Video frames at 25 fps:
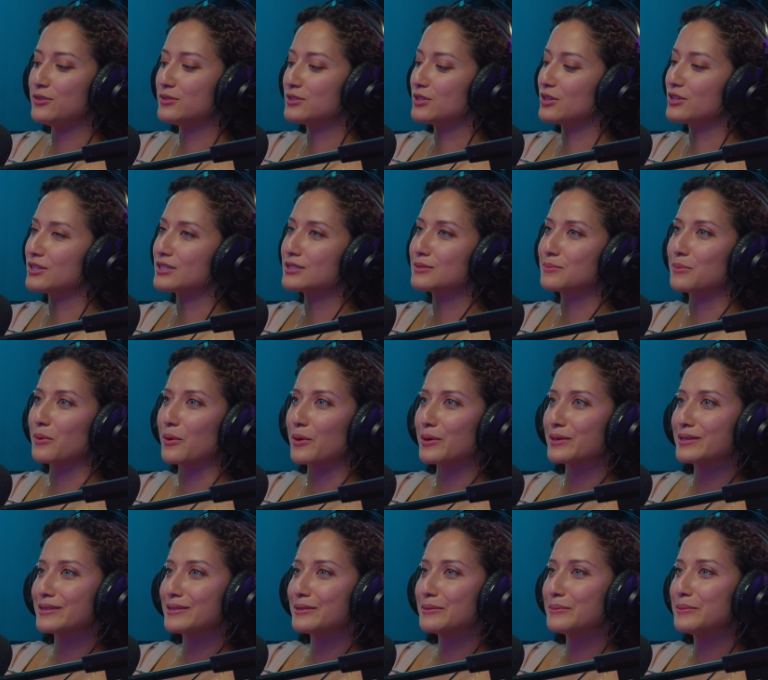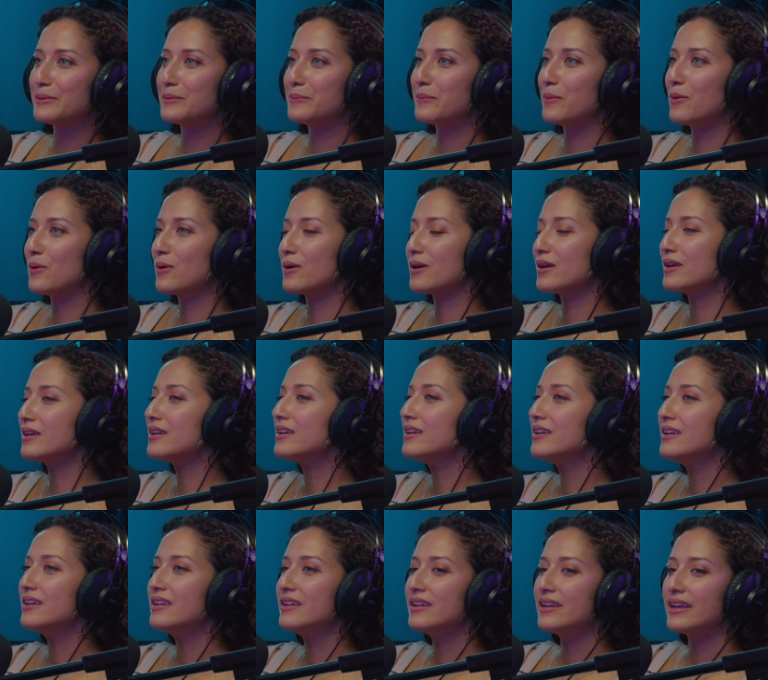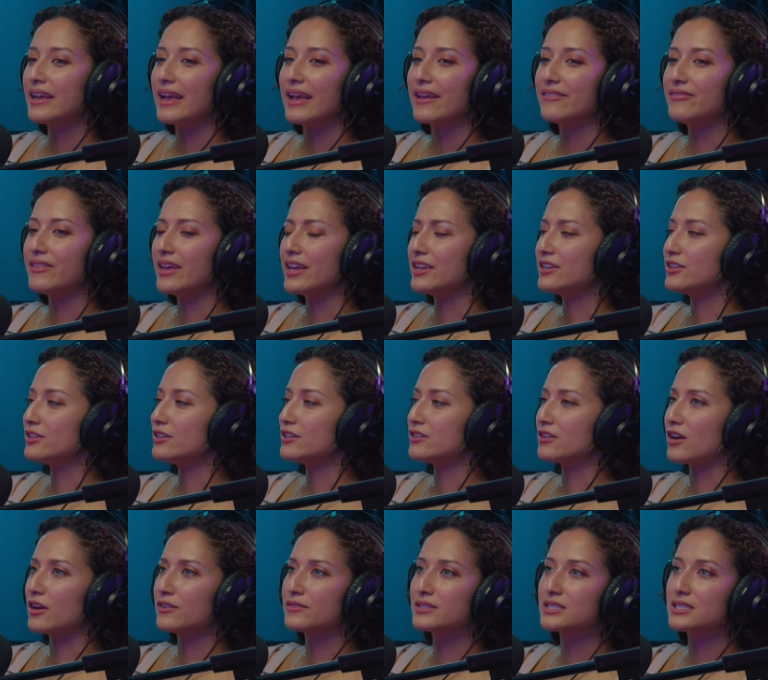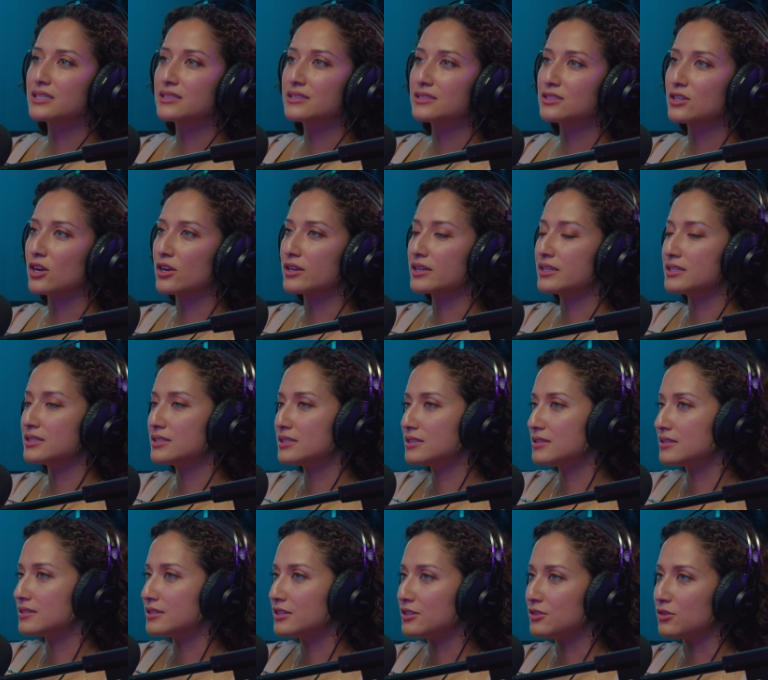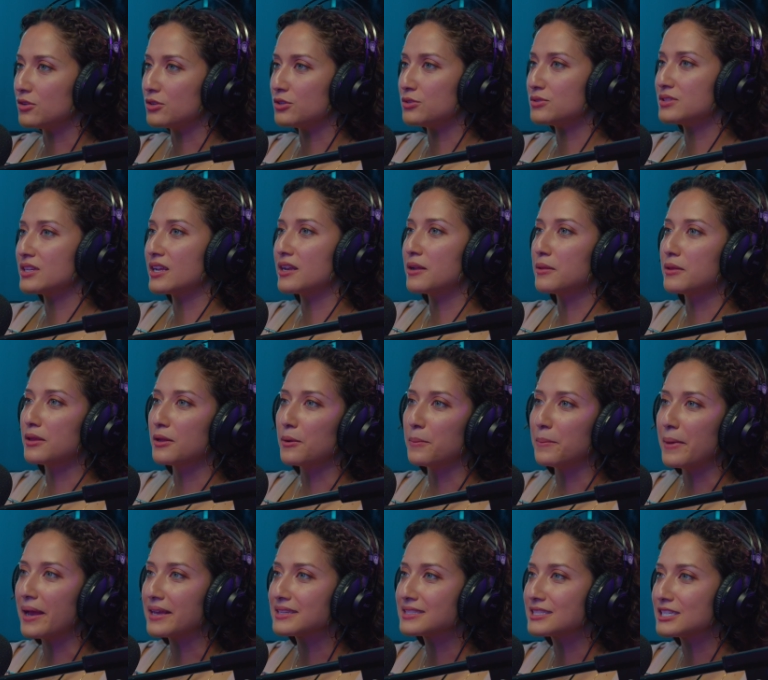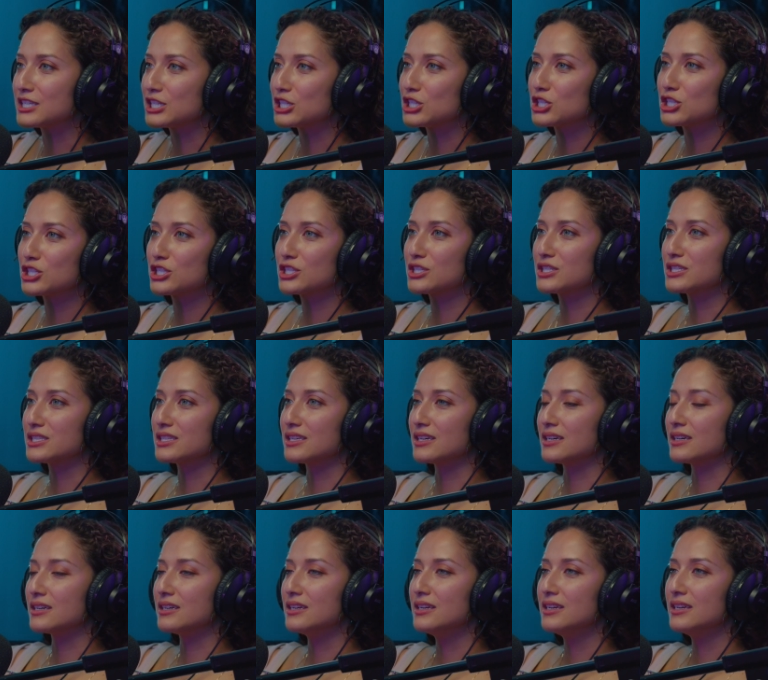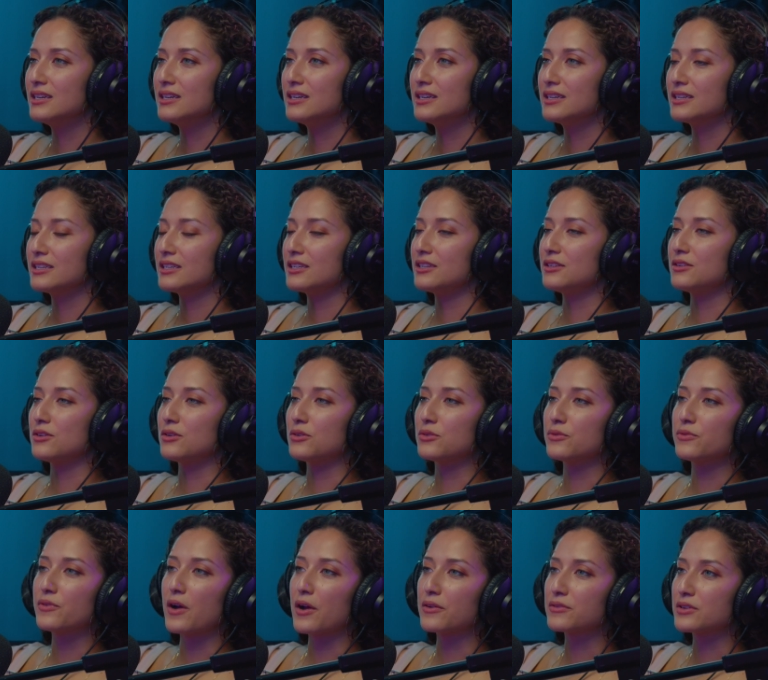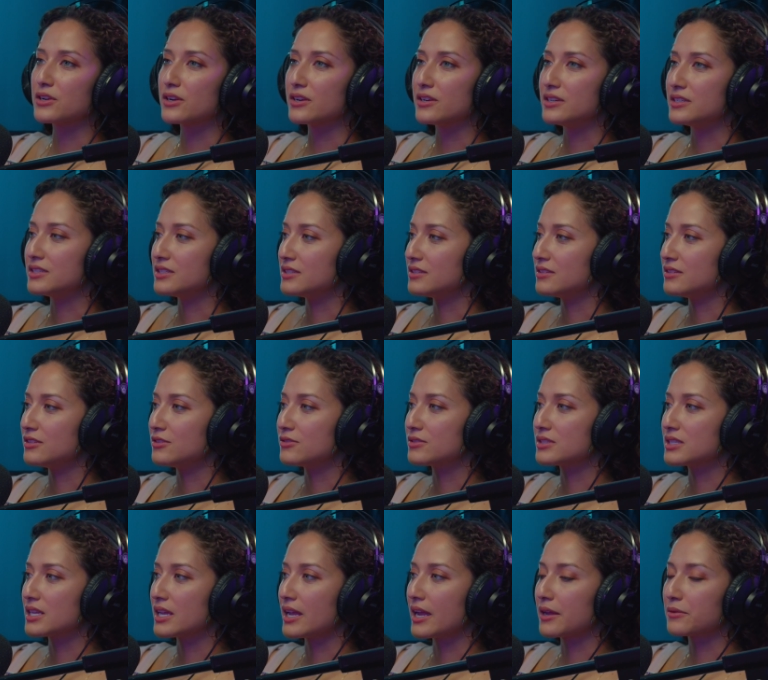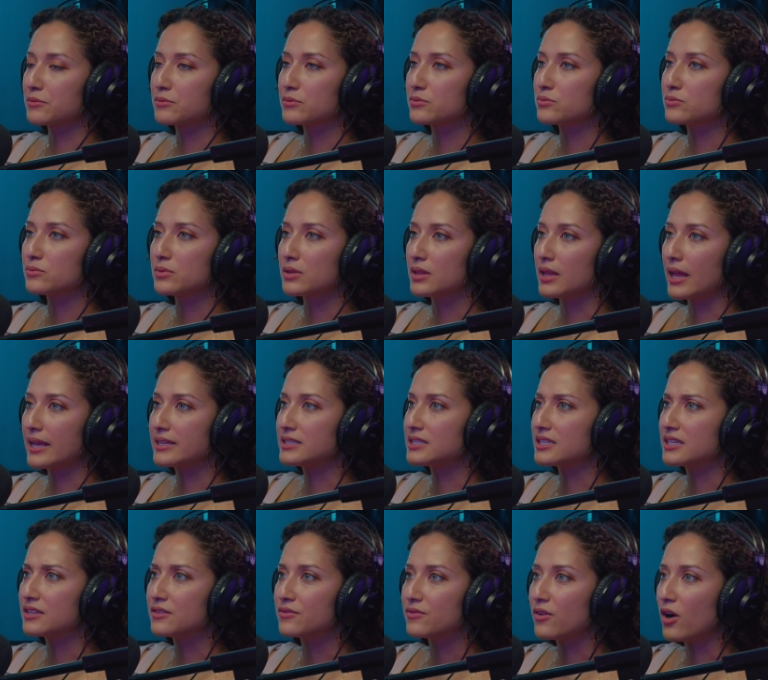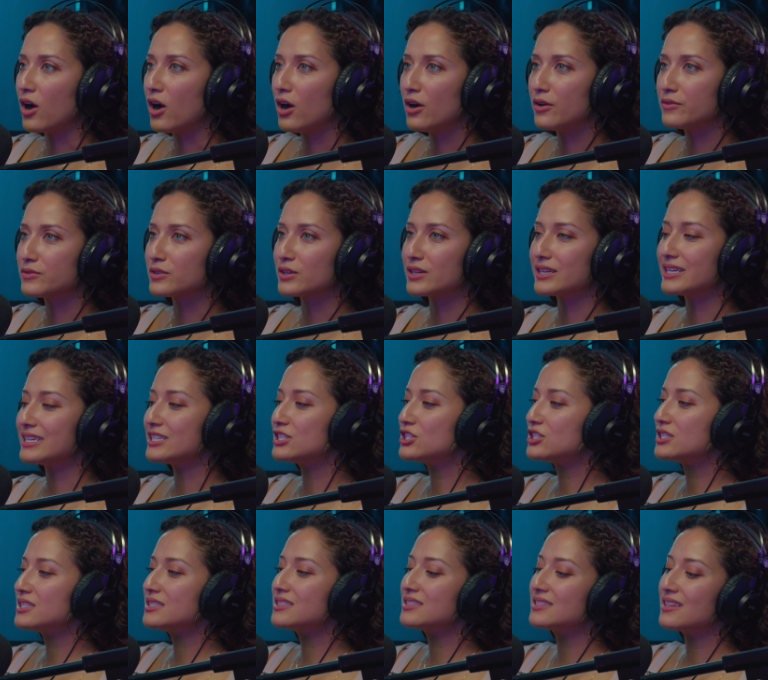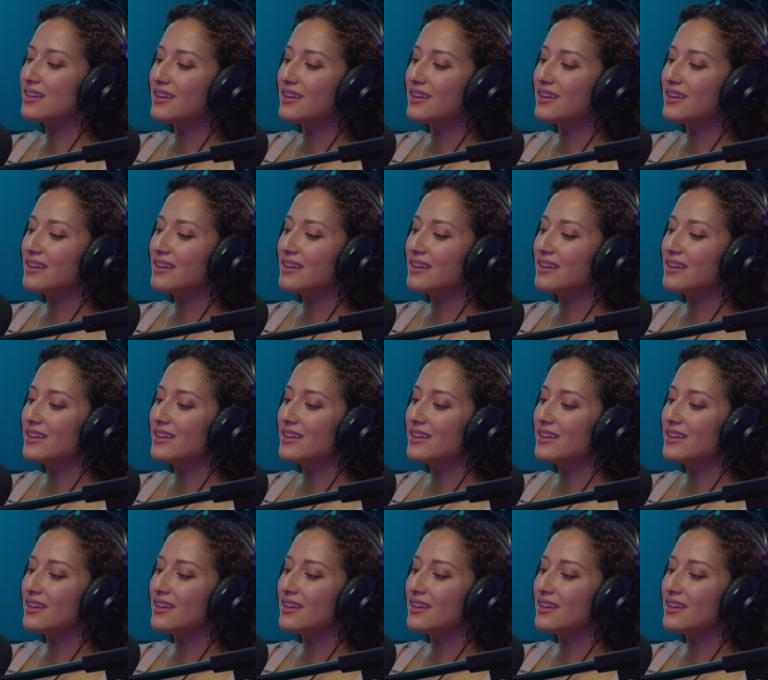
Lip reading: start exploring a little bit more. And then you're all of a sudden talking to, you send a little message to the, founder and you say, I would like to get involved. Or it's just,